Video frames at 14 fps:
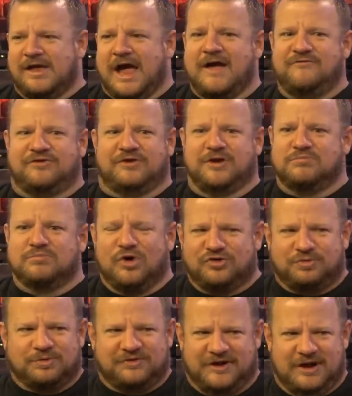I've said
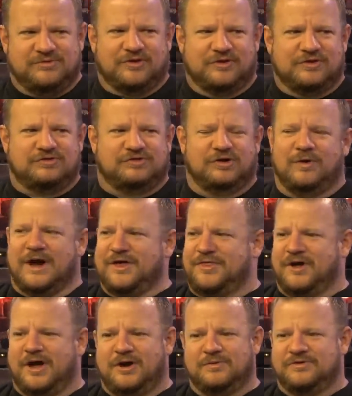multiple times on the show, I
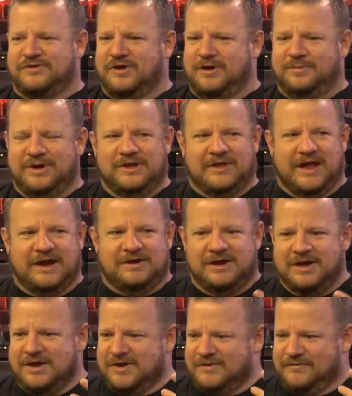thought it was going to be like
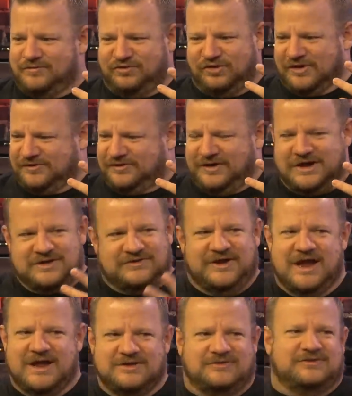just
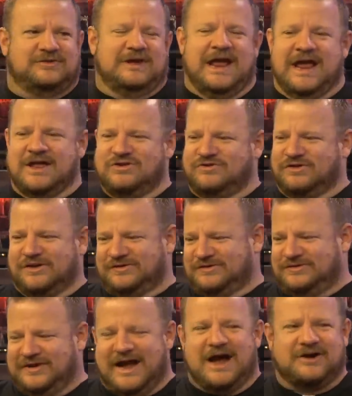intense and
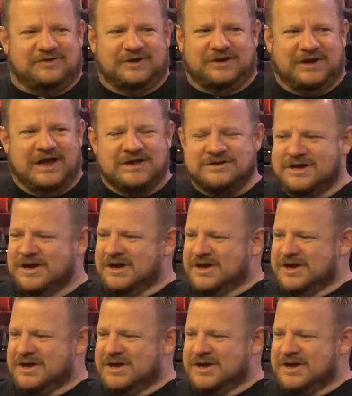just toxic and